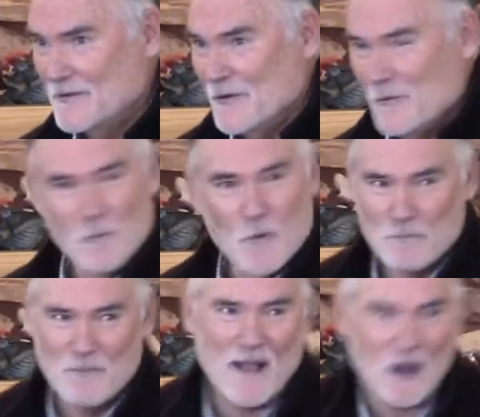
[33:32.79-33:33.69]
more
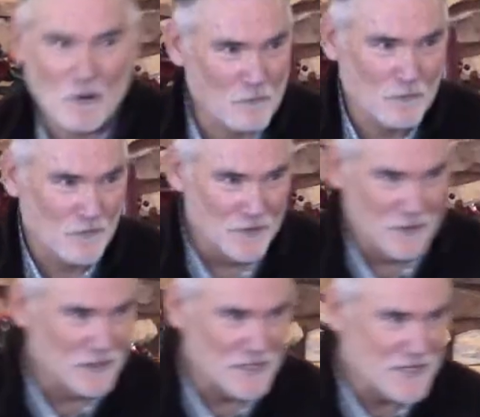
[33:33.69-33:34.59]
powerful than
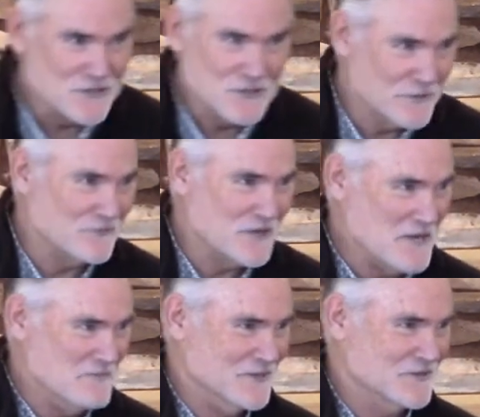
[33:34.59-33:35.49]
a legion of
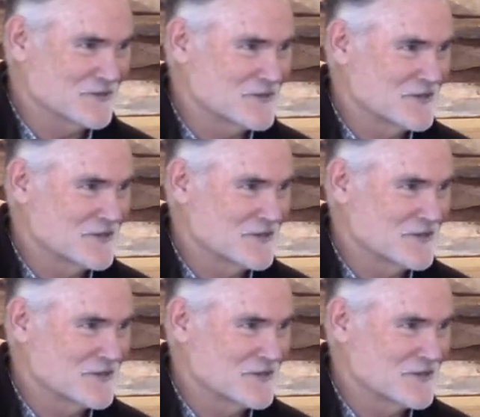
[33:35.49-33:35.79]
demons,